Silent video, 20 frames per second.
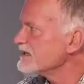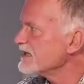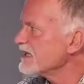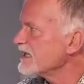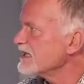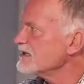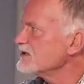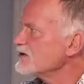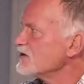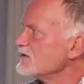
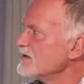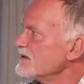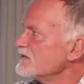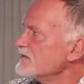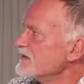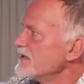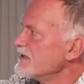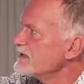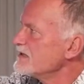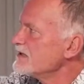right? So the
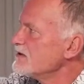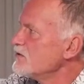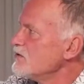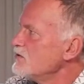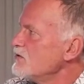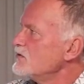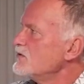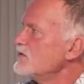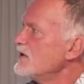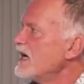first
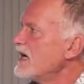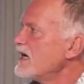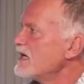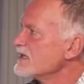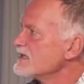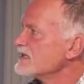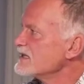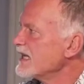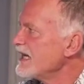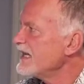two are
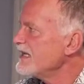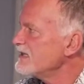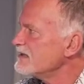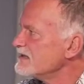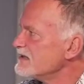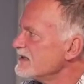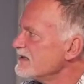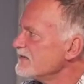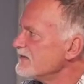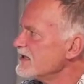scalar
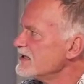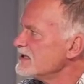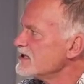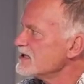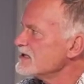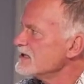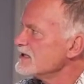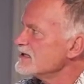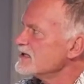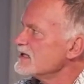
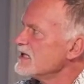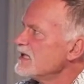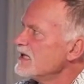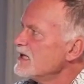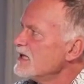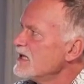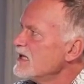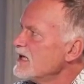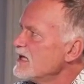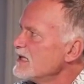equations
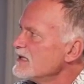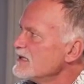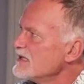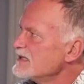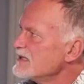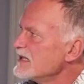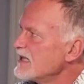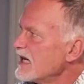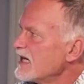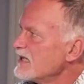
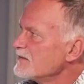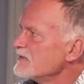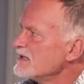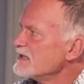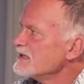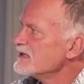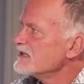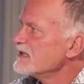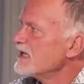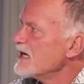
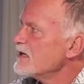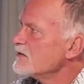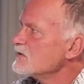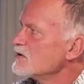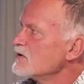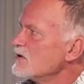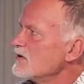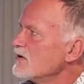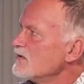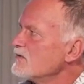describing the
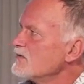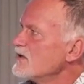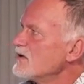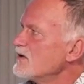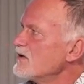Gauss law for